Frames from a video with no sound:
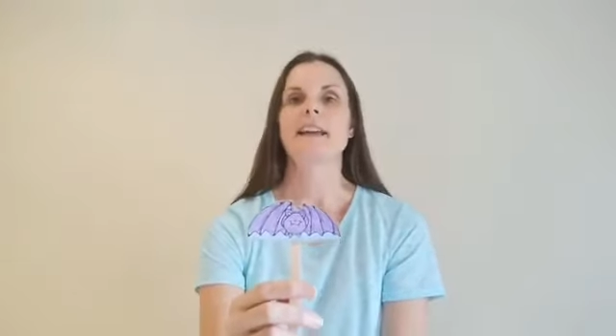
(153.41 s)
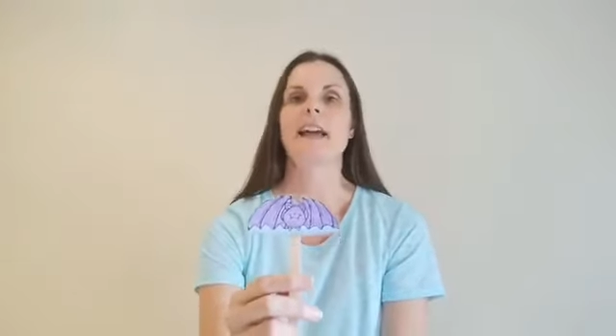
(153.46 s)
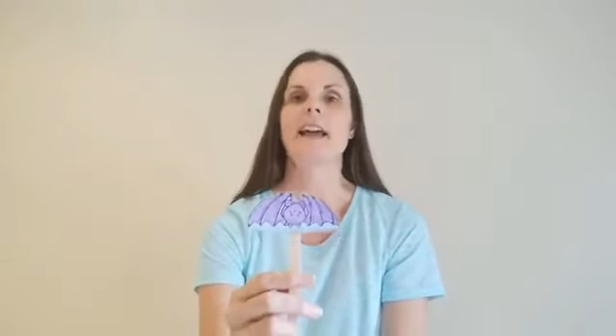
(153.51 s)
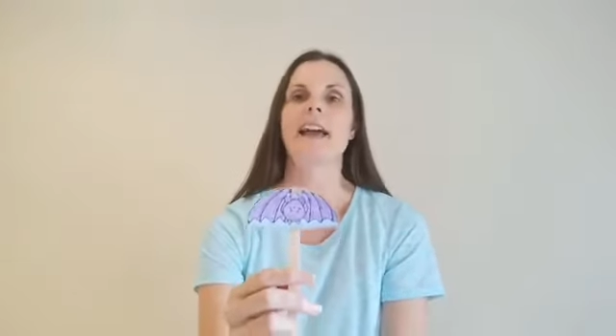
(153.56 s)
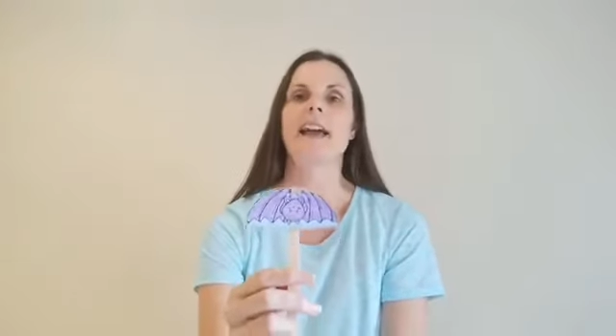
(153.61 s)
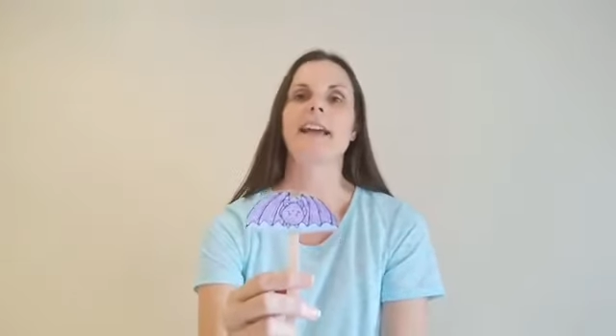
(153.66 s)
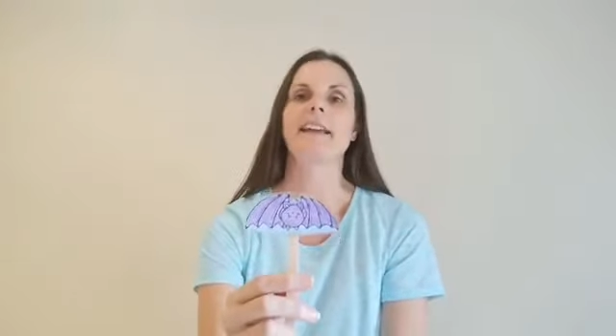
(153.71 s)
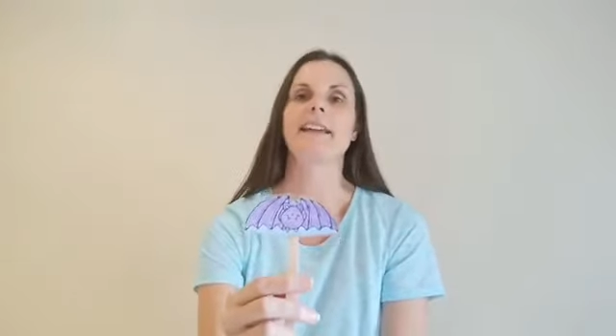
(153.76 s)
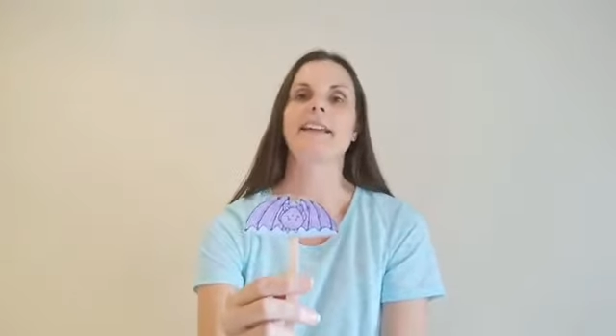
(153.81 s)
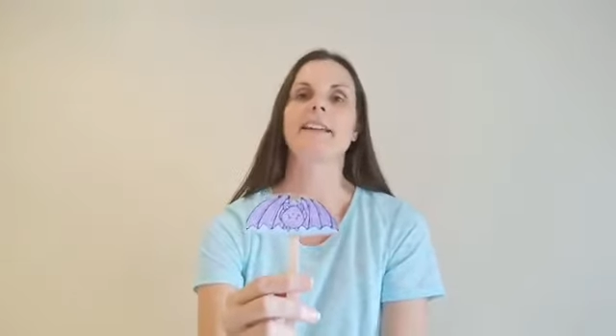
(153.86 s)

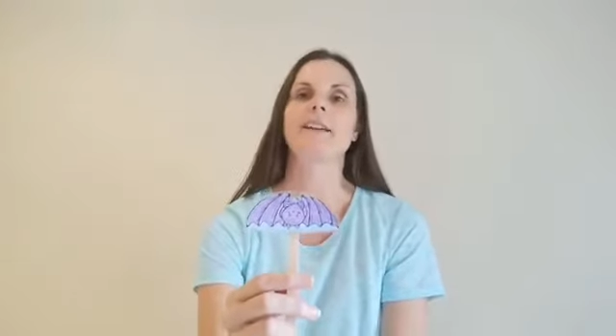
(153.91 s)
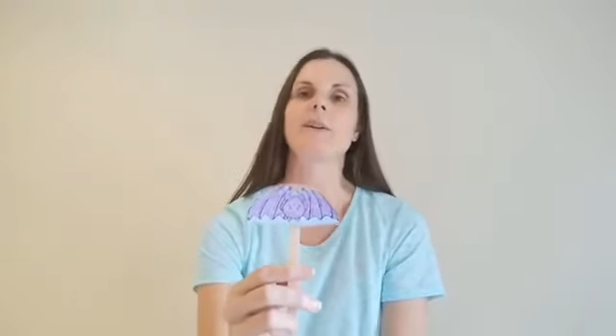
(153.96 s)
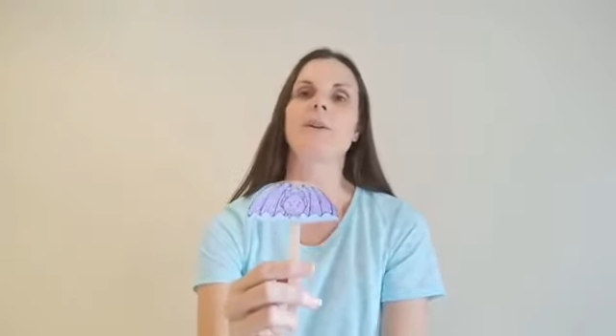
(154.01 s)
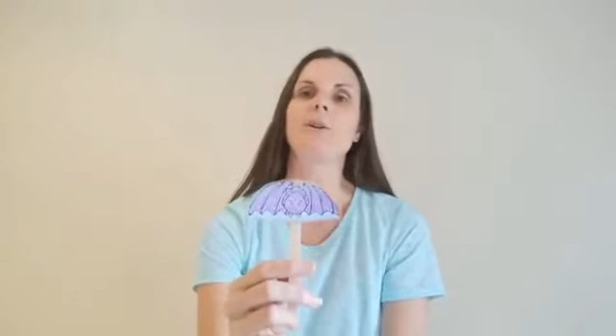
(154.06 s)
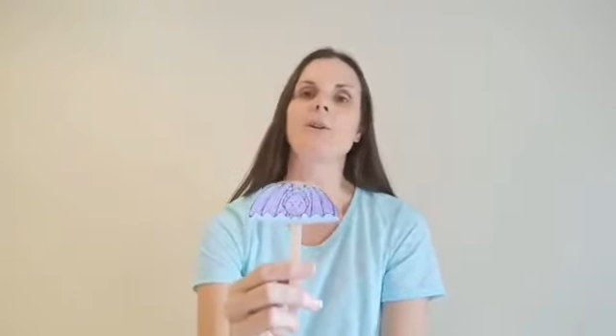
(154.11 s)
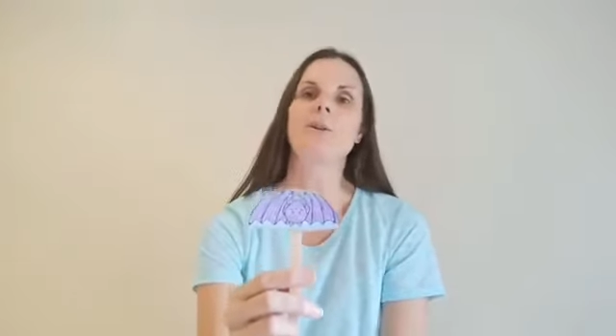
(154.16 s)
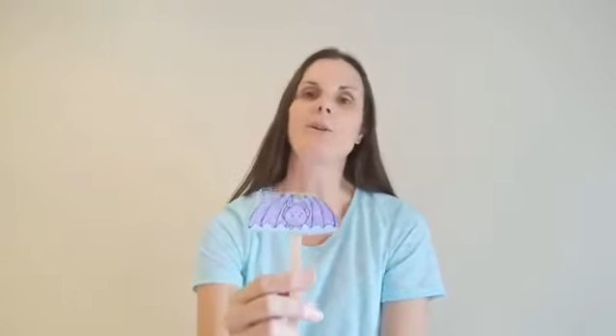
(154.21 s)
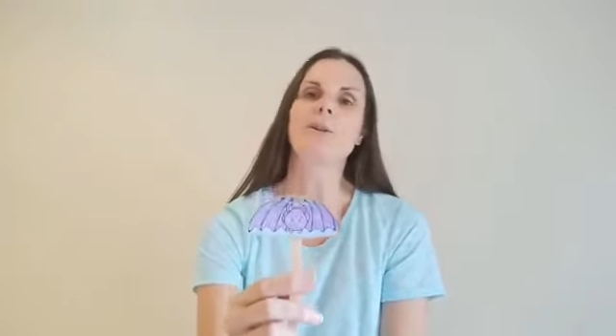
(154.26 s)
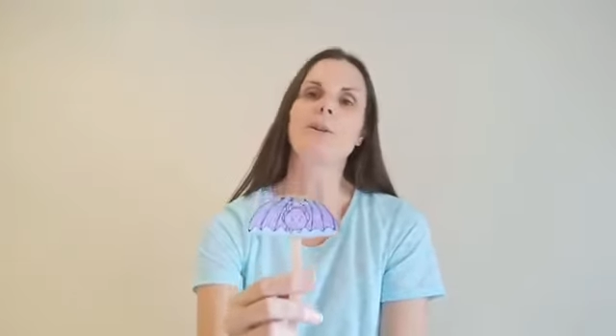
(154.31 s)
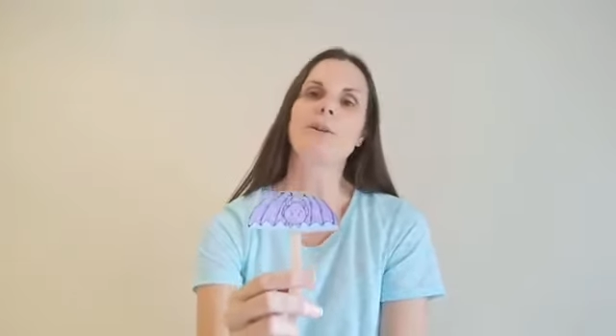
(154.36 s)
hanging
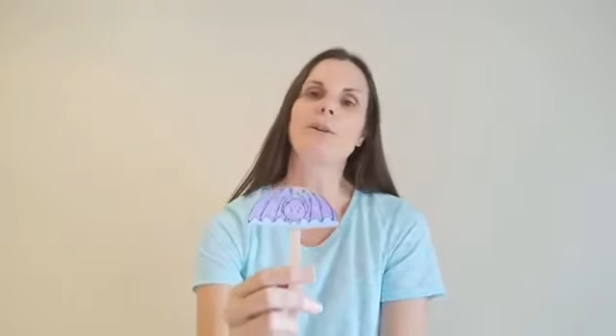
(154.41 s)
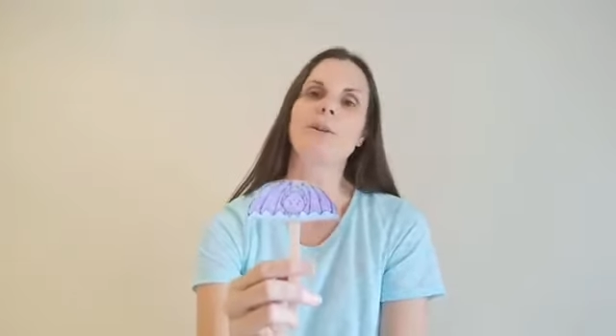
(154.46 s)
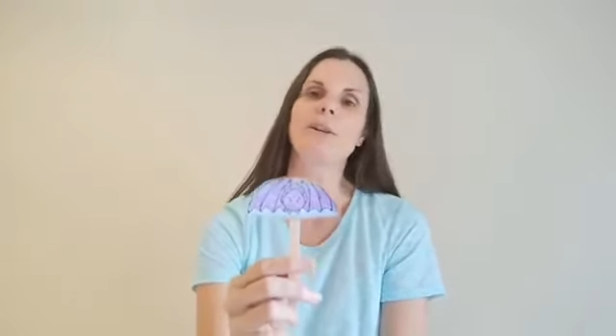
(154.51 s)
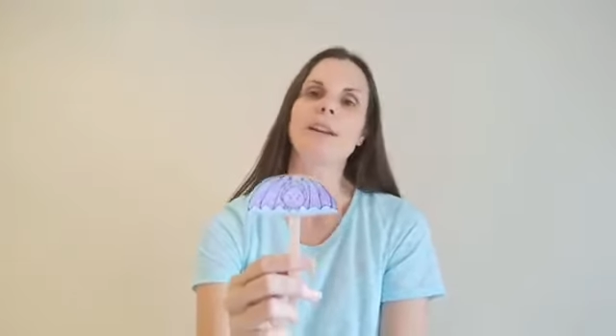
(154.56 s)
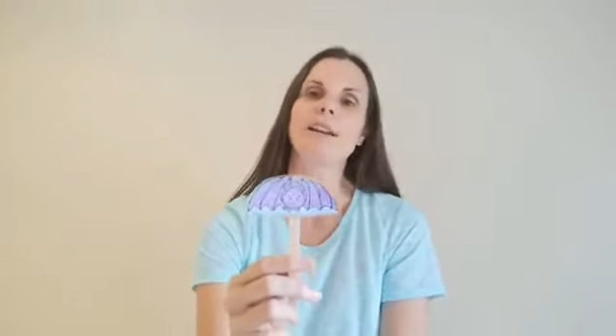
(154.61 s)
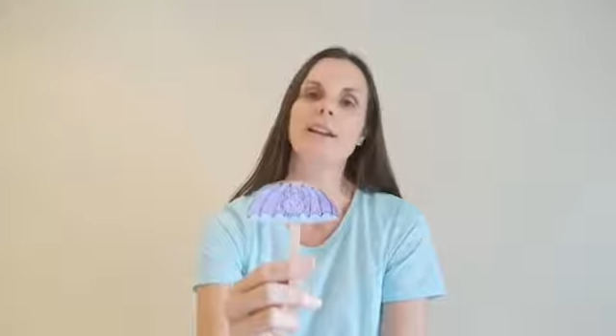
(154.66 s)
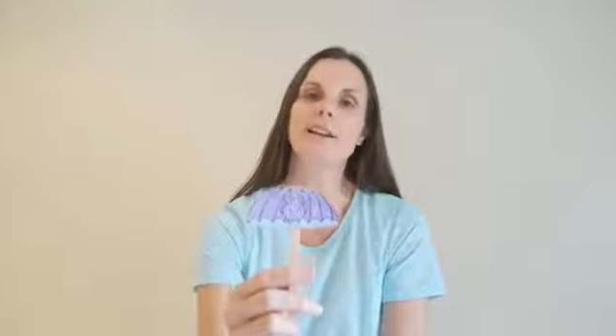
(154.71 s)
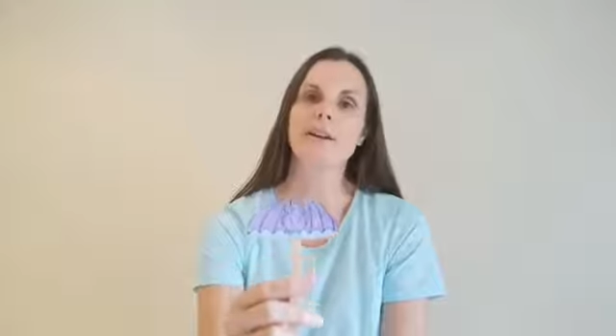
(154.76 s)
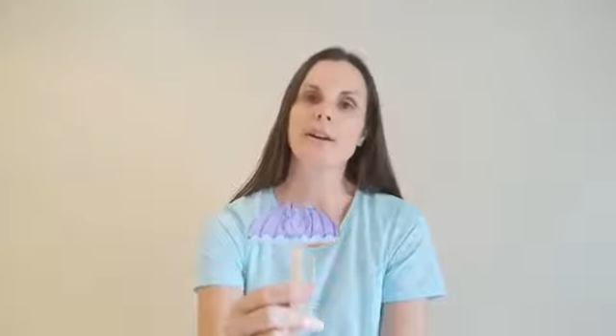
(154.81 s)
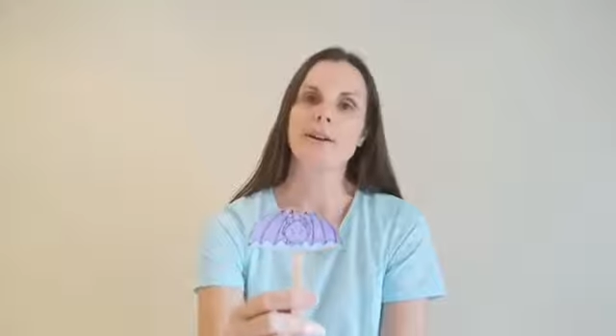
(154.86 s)
all
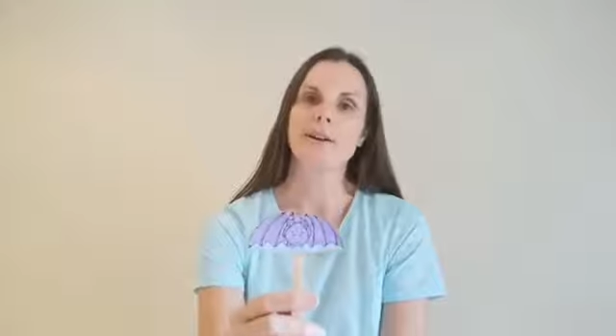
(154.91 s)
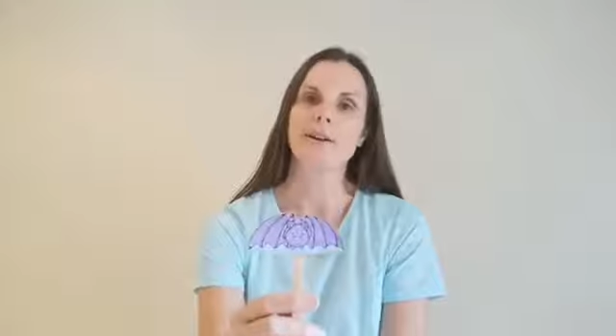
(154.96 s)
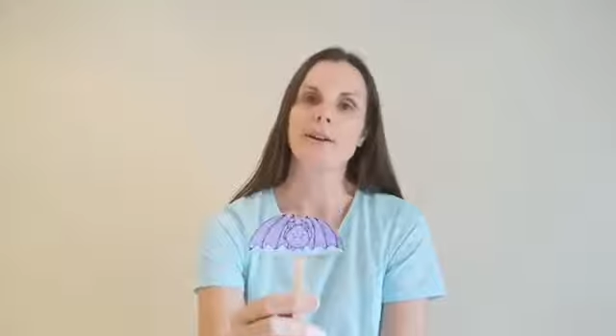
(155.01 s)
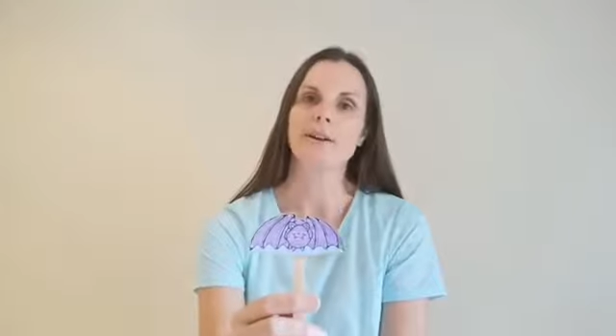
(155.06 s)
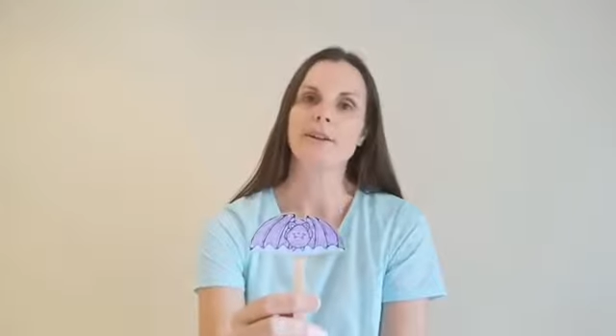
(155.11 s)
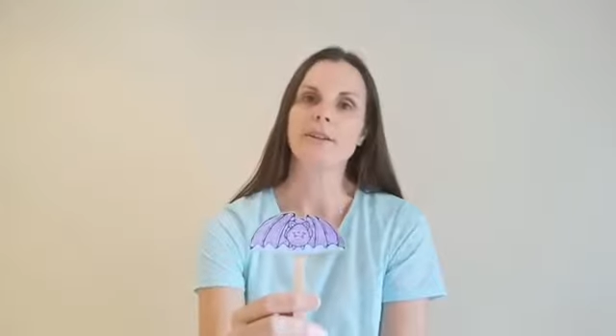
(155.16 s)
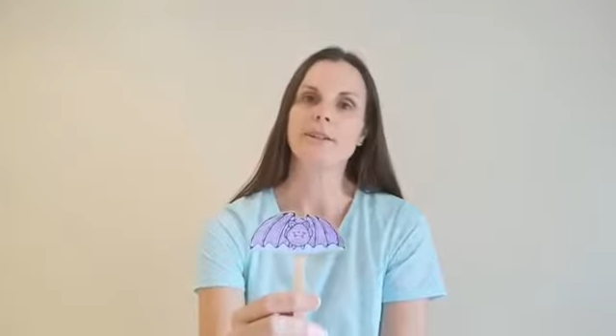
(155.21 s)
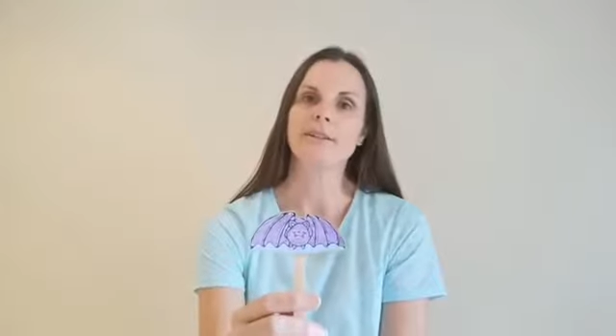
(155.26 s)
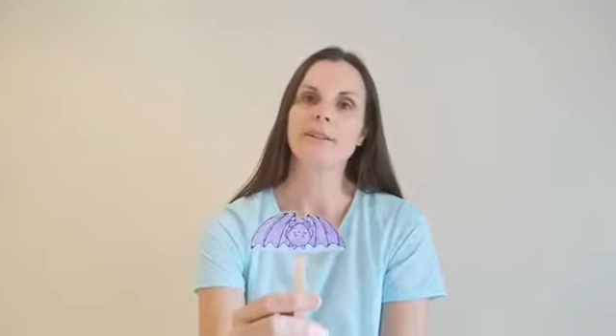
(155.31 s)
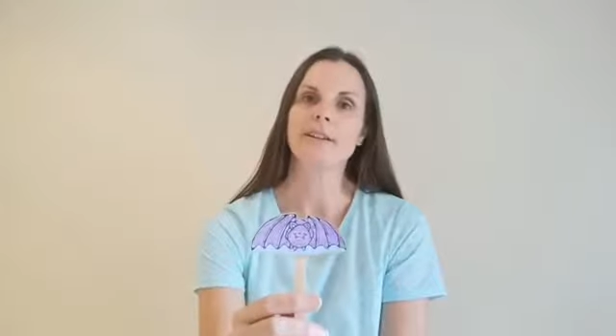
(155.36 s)

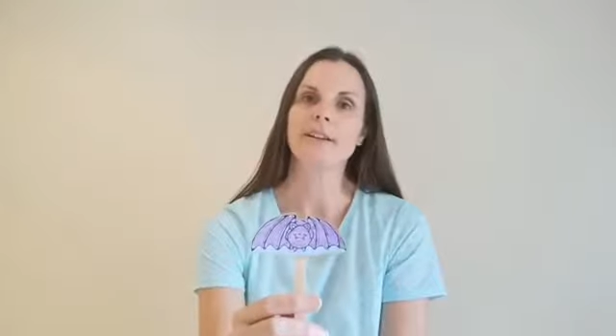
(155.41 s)
alone.